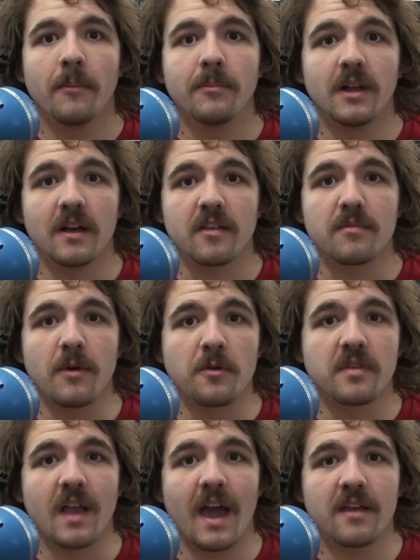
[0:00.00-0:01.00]
Plus,
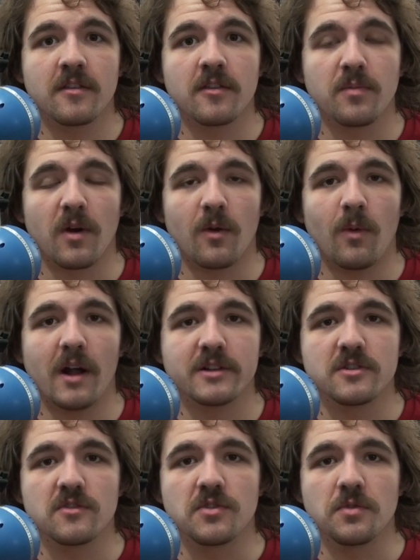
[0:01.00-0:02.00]
most Tizen
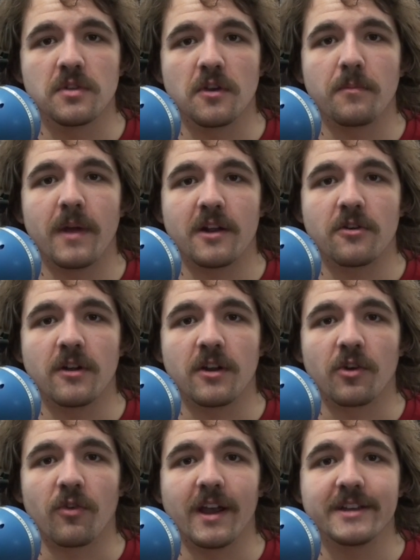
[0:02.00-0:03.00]
smartwatches, due to their better
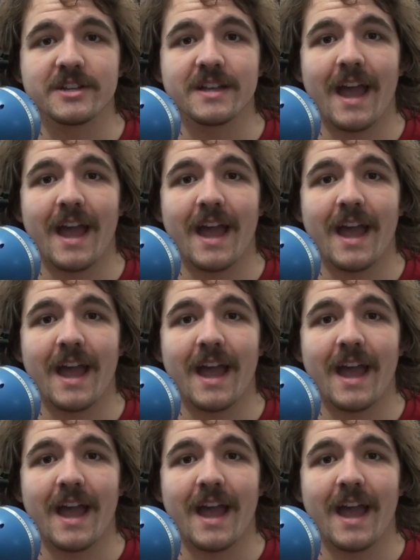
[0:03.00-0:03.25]
integration,